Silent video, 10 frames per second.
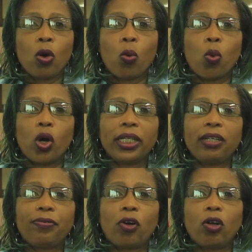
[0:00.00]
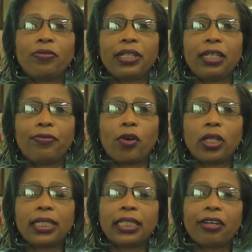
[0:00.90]
One involved
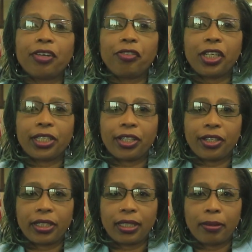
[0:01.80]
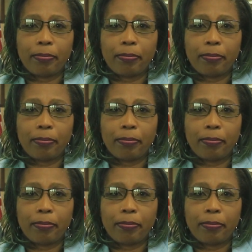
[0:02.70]
involuntary returned